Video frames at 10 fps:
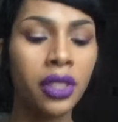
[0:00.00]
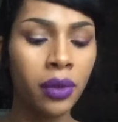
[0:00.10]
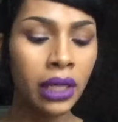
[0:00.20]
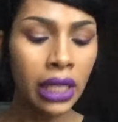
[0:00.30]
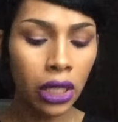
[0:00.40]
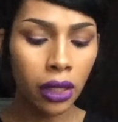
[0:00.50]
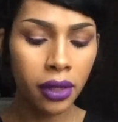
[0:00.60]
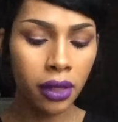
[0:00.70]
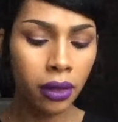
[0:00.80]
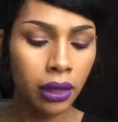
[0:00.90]
It's really
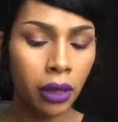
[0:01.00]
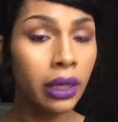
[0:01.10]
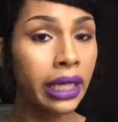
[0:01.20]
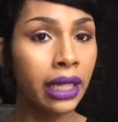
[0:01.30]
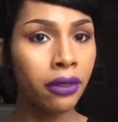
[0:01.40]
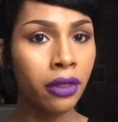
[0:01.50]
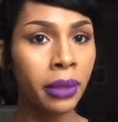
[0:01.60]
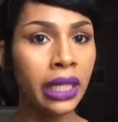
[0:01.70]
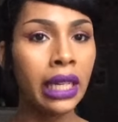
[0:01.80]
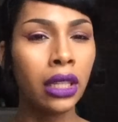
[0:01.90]
close to a Lolita for
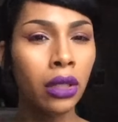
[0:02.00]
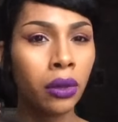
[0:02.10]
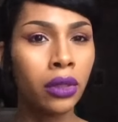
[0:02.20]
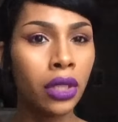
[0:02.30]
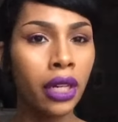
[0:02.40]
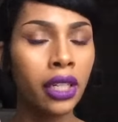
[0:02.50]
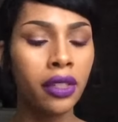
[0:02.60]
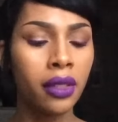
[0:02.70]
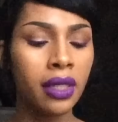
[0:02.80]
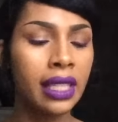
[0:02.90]
me, a little darker.
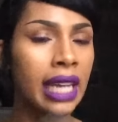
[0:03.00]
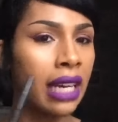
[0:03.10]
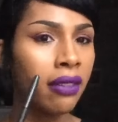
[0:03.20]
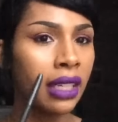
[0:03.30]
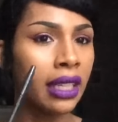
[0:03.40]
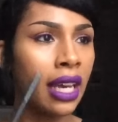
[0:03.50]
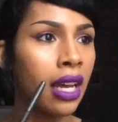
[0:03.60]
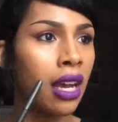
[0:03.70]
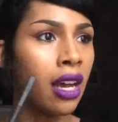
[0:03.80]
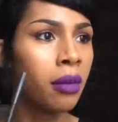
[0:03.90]
So this is kind of like
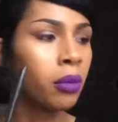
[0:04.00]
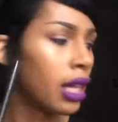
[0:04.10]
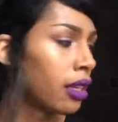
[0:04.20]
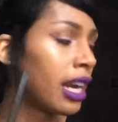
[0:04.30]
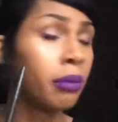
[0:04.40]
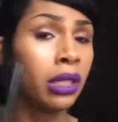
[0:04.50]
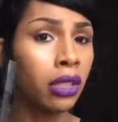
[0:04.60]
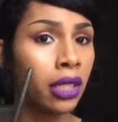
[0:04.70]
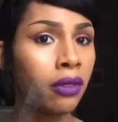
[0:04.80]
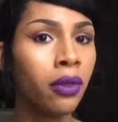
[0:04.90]
the color I've been
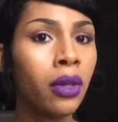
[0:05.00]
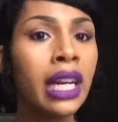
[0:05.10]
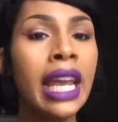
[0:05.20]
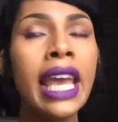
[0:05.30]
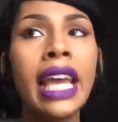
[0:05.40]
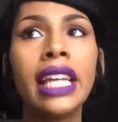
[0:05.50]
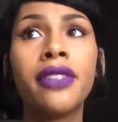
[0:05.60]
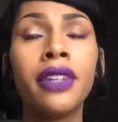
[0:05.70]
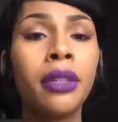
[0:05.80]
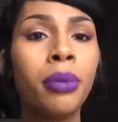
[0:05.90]
looking for.
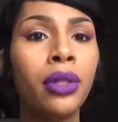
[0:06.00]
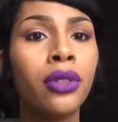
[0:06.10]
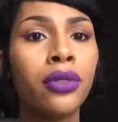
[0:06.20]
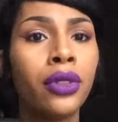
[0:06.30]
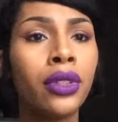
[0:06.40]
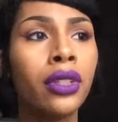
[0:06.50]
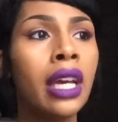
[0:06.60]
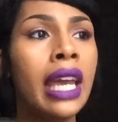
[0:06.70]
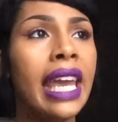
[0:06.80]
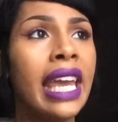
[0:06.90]
It's very beautiful.
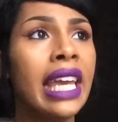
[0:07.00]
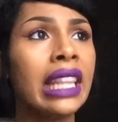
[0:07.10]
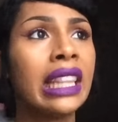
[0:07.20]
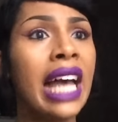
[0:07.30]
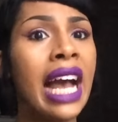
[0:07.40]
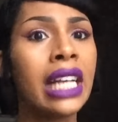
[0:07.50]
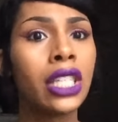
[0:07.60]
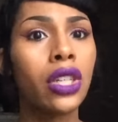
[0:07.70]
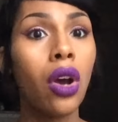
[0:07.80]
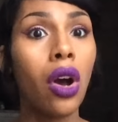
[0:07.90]
It
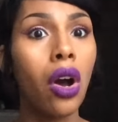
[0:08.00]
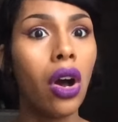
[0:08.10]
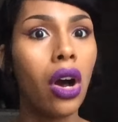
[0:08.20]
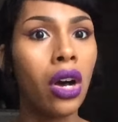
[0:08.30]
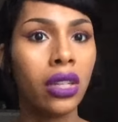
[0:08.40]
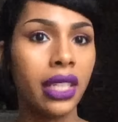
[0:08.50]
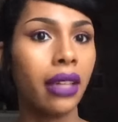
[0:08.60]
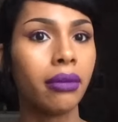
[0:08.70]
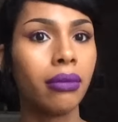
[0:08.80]
lasts all day.